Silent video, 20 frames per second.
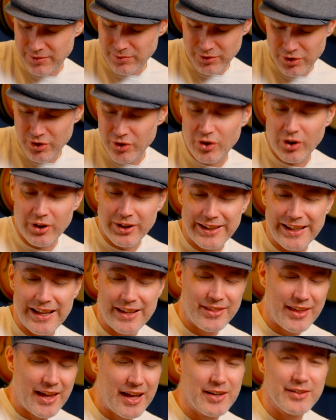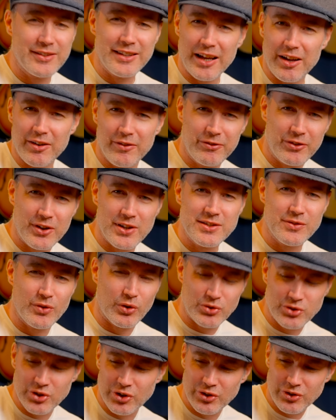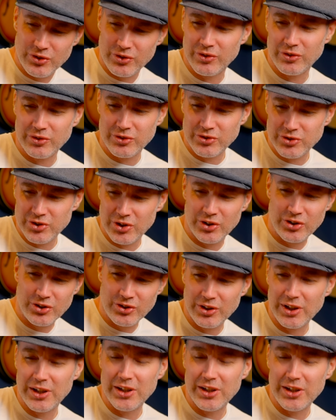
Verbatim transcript: you've got to get that down first of all. Down, down,